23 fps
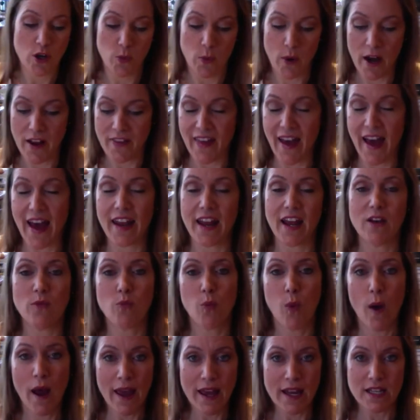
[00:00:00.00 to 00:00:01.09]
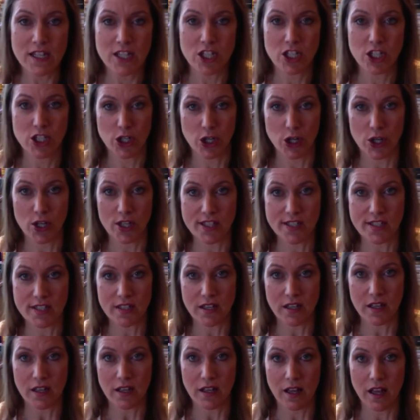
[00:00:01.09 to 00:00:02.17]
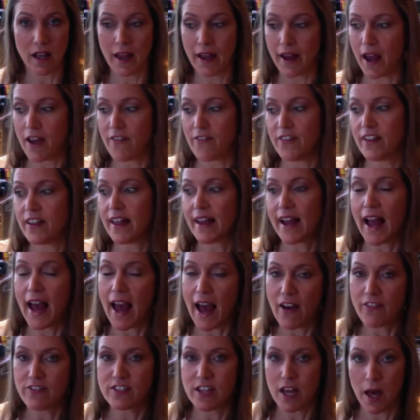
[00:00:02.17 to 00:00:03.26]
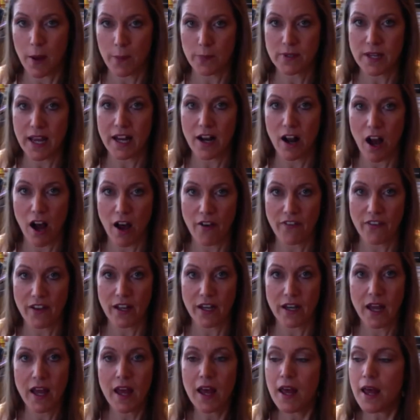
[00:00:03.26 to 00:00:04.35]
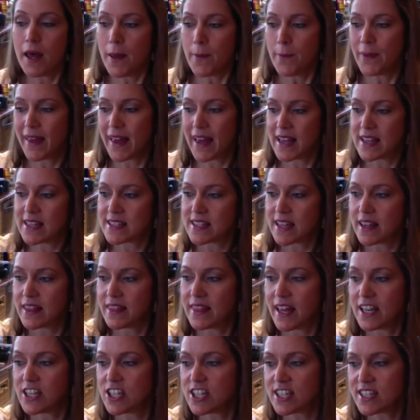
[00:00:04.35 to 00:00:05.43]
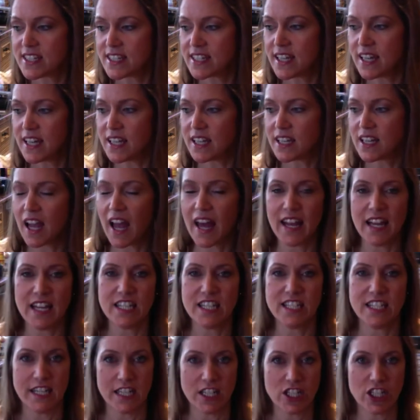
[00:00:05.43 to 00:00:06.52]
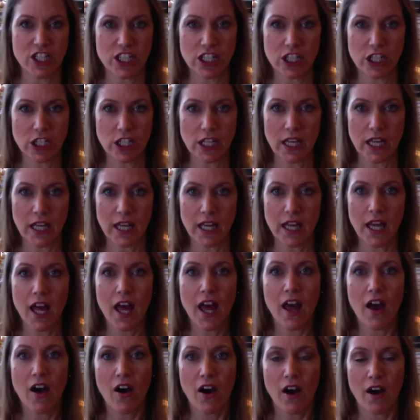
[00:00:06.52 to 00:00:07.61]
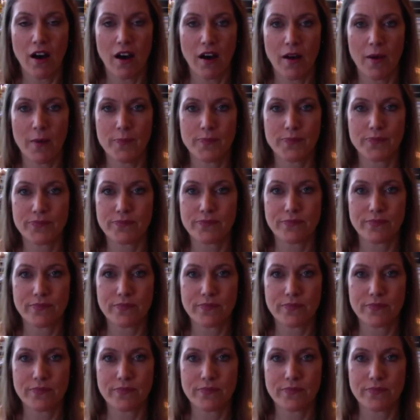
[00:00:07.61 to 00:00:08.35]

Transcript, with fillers: to wearing that. And white shirts, like I feel like I have to update often because they just get kind of dingy looking. Um,